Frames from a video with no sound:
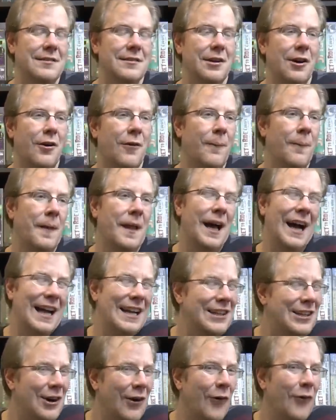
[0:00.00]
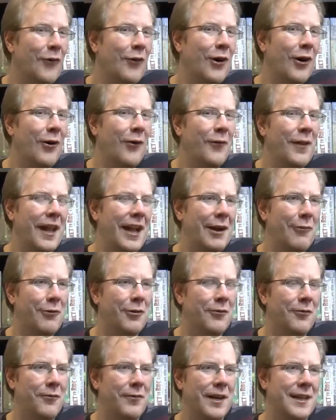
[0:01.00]
So I don't know that it
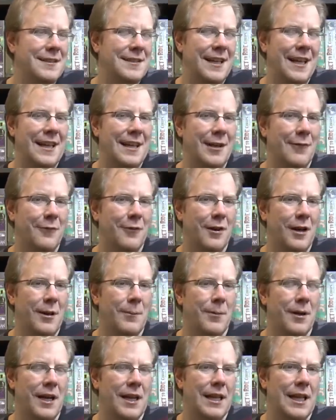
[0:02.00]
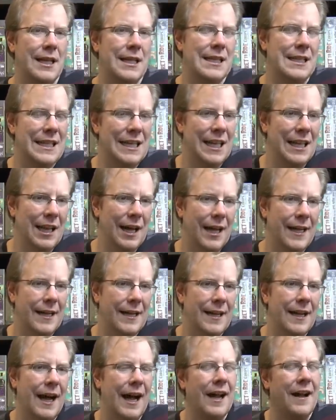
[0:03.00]
would fix anything for anybody that didn't like
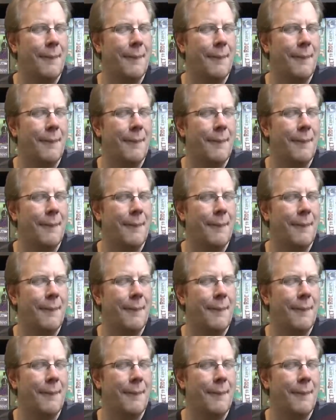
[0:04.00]
it. I